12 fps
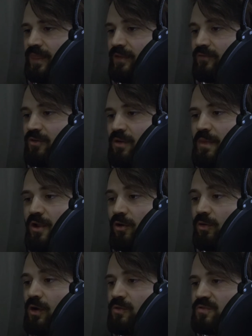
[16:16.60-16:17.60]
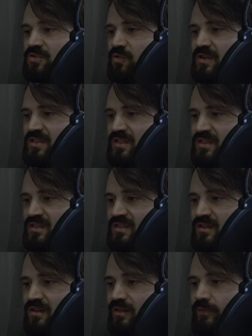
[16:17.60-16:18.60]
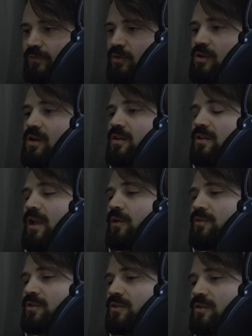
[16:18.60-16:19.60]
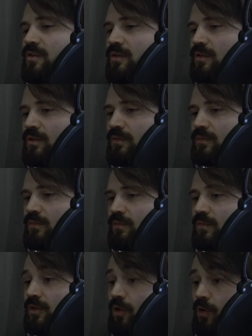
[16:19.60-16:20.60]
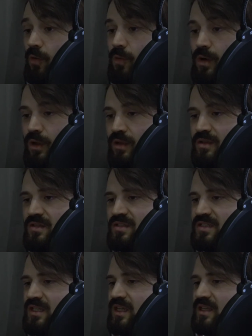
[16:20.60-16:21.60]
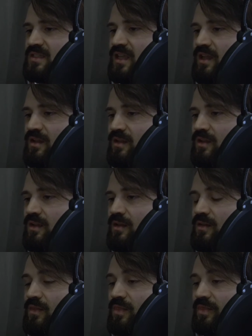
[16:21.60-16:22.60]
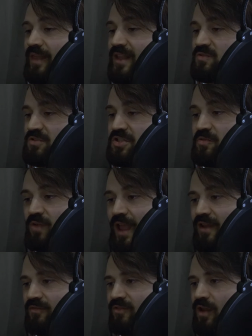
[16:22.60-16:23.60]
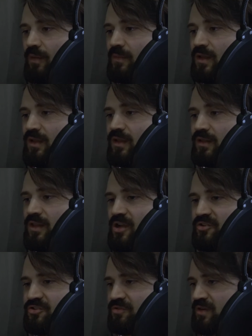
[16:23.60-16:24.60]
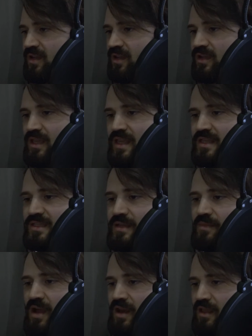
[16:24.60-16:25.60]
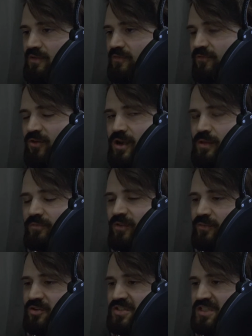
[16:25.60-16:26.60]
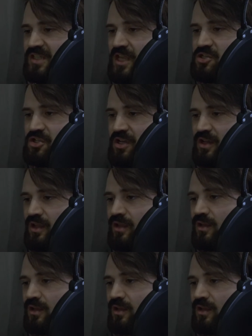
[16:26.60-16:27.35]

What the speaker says: "Free to make her own choices," Ferran countered. "No," Cynic said. "That's what she ran from. Luxury, easy money, freedom from her station.